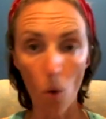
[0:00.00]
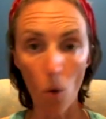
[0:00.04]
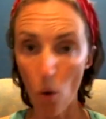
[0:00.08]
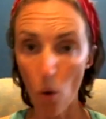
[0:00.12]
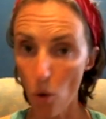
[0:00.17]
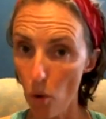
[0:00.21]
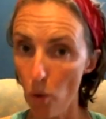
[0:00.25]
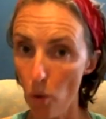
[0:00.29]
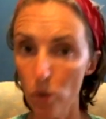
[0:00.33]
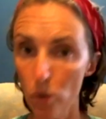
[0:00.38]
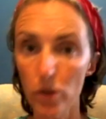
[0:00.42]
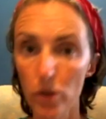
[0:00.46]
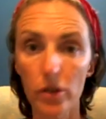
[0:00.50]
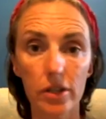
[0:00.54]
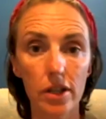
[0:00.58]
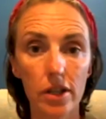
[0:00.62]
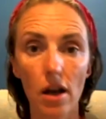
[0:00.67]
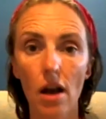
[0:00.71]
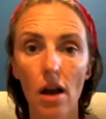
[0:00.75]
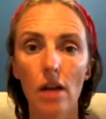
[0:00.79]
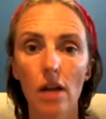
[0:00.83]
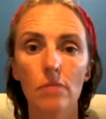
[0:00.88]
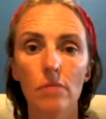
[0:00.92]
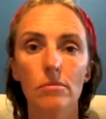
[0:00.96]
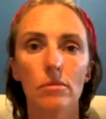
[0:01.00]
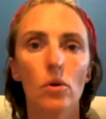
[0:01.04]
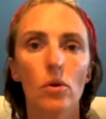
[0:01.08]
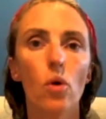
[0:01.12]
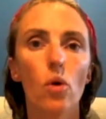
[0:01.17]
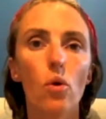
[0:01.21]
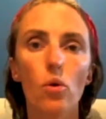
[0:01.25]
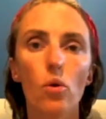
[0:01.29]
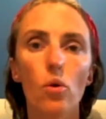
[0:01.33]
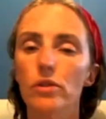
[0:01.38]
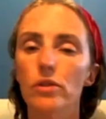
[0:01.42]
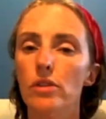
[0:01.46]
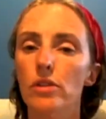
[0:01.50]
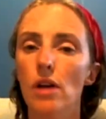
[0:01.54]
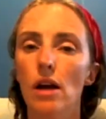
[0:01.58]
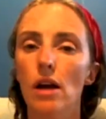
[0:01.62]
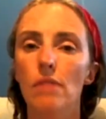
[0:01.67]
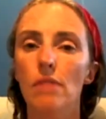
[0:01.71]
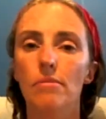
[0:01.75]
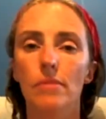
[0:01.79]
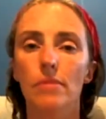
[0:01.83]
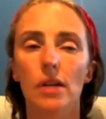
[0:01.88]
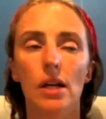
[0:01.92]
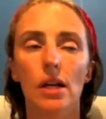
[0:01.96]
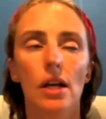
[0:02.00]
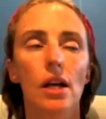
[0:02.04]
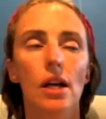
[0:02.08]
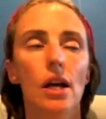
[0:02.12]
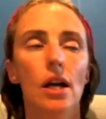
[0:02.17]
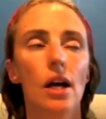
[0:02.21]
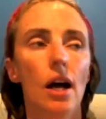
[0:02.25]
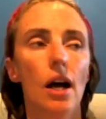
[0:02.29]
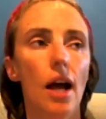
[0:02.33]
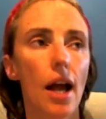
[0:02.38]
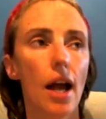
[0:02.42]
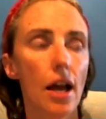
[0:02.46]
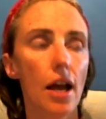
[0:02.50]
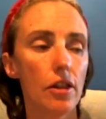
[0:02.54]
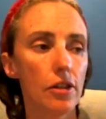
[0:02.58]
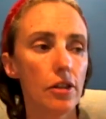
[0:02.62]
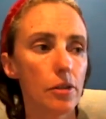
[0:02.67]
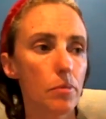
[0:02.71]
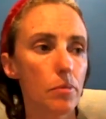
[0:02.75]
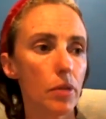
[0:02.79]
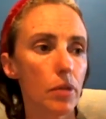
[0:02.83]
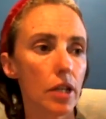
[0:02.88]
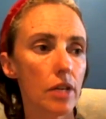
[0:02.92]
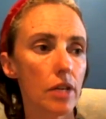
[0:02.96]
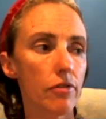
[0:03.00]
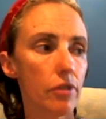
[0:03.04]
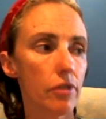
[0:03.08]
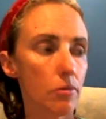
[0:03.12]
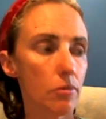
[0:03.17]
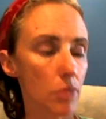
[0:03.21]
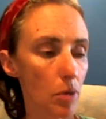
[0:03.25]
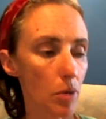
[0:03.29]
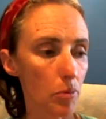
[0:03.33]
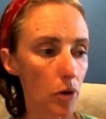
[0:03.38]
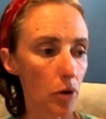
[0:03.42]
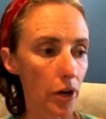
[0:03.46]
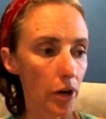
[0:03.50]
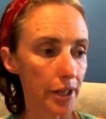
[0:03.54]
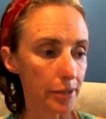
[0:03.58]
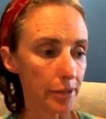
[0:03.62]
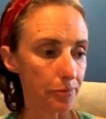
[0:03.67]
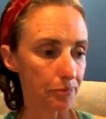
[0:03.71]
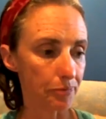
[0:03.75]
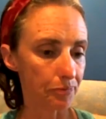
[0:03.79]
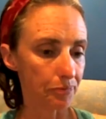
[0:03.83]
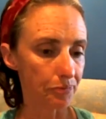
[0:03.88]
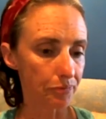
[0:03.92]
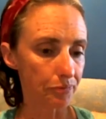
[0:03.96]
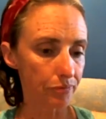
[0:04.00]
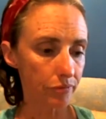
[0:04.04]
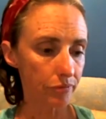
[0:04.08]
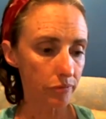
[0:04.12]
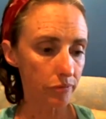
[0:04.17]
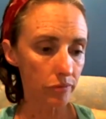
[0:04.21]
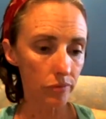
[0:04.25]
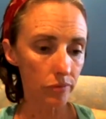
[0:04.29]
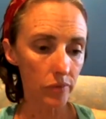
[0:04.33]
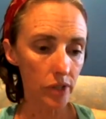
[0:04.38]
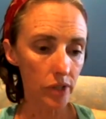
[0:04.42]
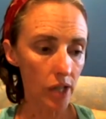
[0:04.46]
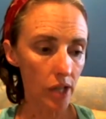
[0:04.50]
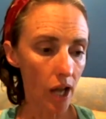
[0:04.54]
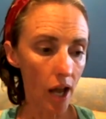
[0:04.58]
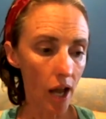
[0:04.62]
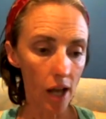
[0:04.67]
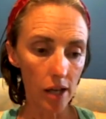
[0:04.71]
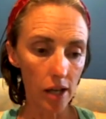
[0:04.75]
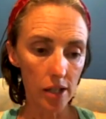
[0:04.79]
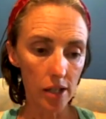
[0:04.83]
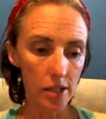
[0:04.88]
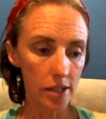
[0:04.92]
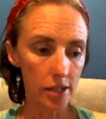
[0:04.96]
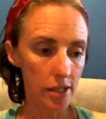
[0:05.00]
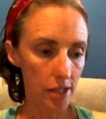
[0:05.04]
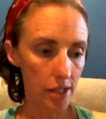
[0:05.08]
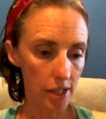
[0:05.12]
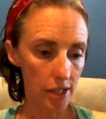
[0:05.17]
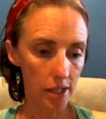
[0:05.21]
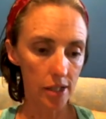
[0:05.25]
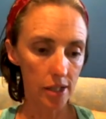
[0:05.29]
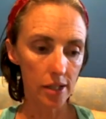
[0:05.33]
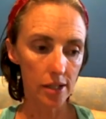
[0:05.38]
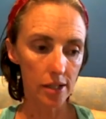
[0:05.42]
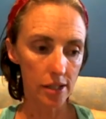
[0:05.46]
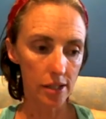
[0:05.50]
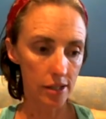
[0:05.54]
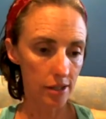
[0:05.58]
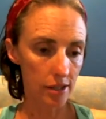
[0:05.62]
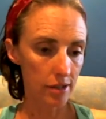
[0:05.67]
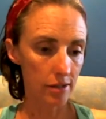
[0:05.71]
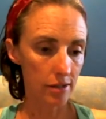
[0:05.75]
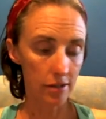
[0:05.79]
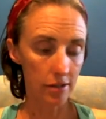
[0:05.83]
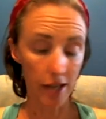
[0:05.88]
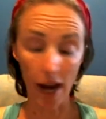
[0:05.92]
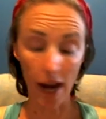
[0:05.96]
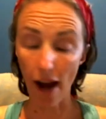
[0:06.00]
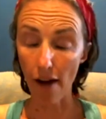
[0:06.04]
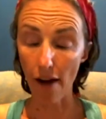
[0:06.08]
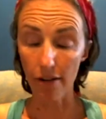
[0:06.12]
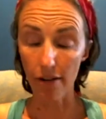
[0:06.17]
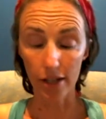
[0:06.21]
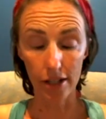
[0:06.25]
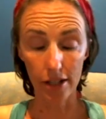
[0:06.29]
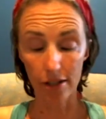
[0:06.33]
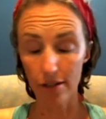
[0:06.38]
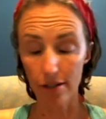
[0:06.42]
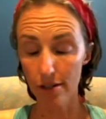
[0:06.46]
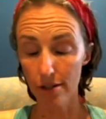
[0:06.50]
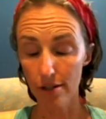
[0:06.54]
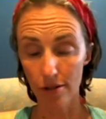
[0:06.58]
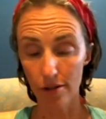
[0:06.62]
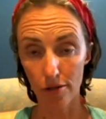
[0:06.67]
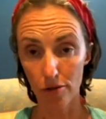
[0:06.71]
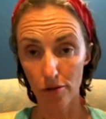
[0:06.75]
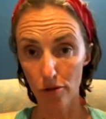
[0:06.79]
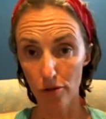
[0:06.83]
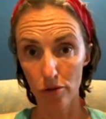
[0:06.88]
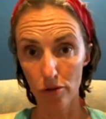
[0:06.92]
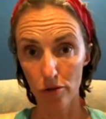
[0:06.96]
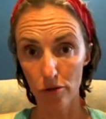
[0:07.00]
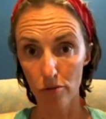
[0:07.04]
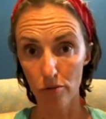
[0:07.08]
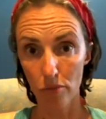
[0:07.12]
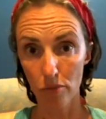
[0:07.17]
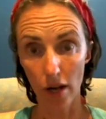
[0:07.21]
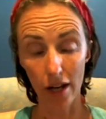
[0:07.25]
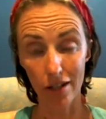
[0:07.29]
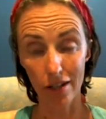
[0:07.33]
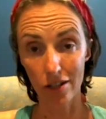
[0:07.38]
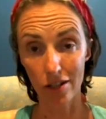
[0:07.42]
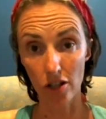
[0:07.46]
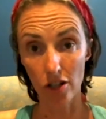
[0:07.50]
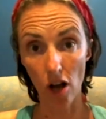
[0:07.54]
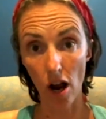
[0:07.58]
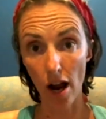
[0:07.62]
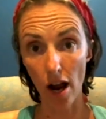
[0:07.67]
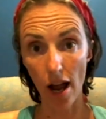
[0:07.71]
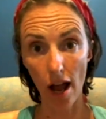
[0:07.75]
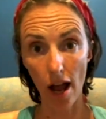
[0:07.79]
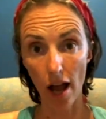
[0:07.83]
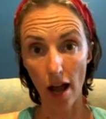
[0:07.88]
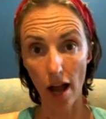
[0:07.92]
all the time, all the time. I had this belief in my brain and it's carried through my entire